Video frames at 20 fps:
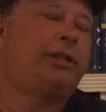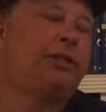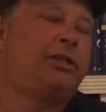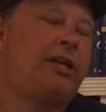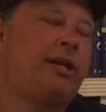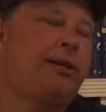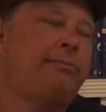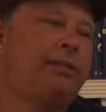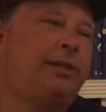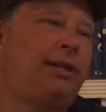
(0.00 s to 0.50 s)
the
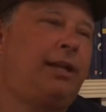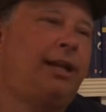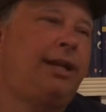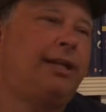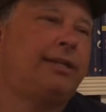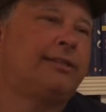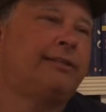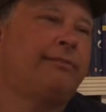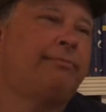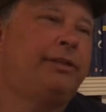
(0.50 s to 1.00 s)
tribes in
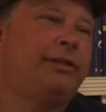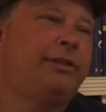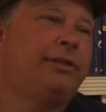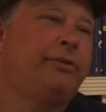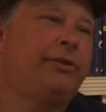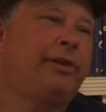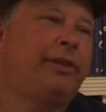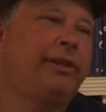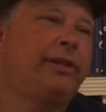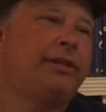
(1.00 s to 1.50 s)
Alaska have been
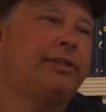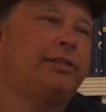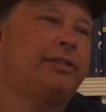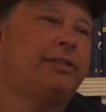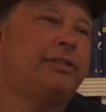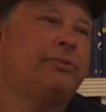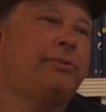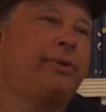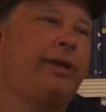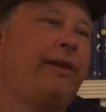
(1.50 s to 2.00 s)
doing this,
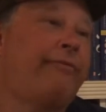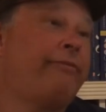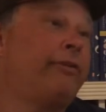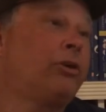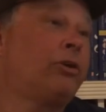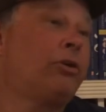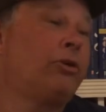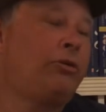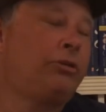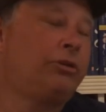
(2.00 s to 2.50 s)
is we have a
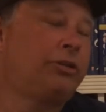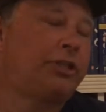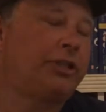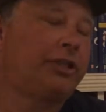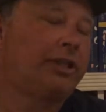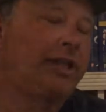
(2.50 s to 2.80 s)
culture